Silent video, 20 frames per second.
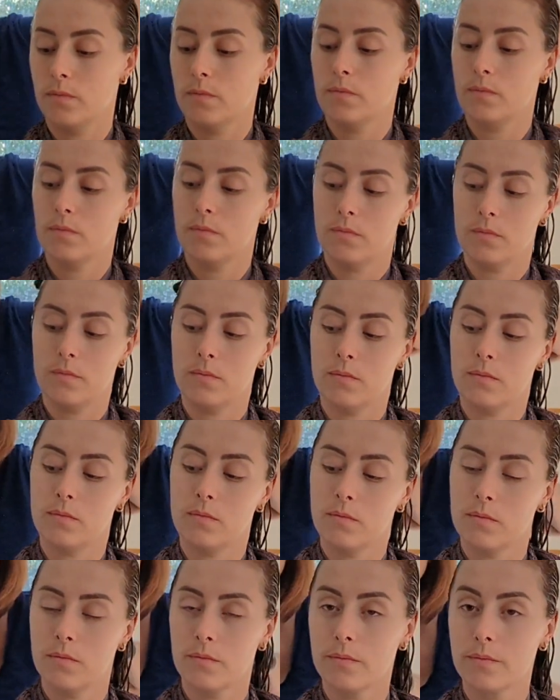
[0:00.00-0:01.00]

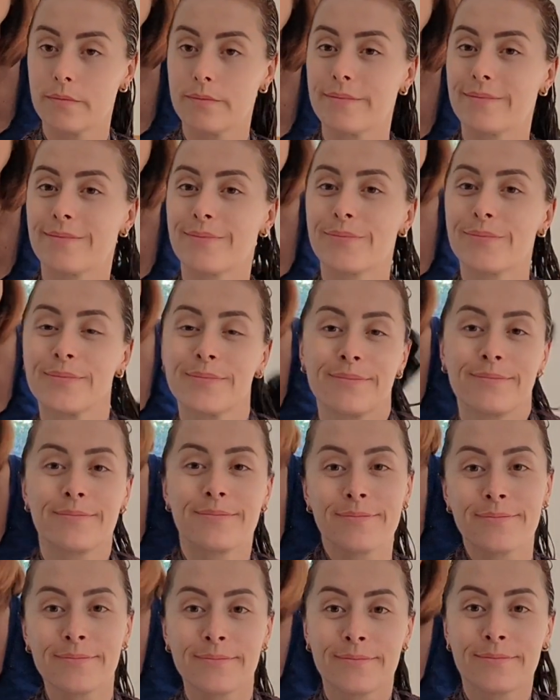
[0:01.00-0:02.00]

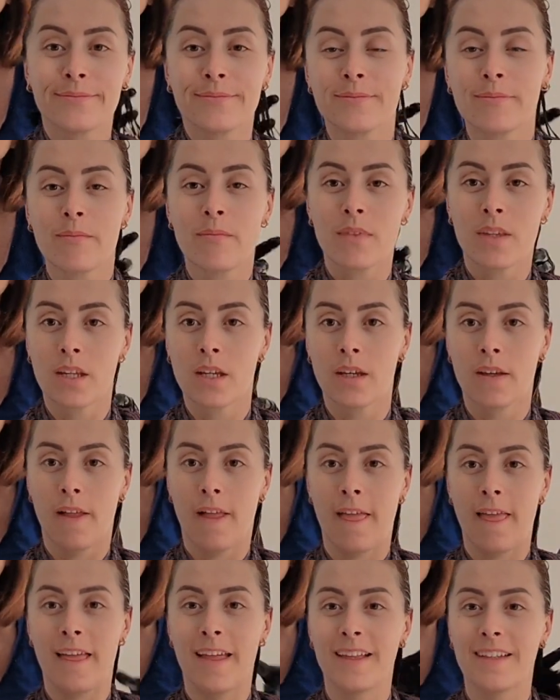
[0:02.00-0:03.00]

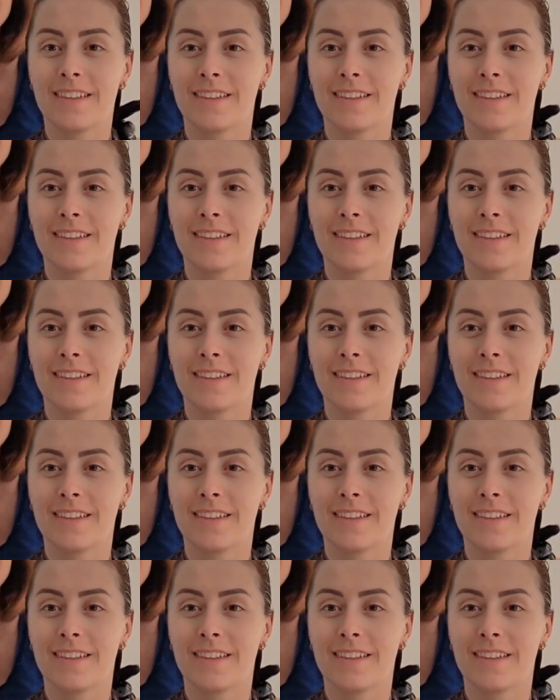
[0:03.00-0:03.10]
The person shown says nothing.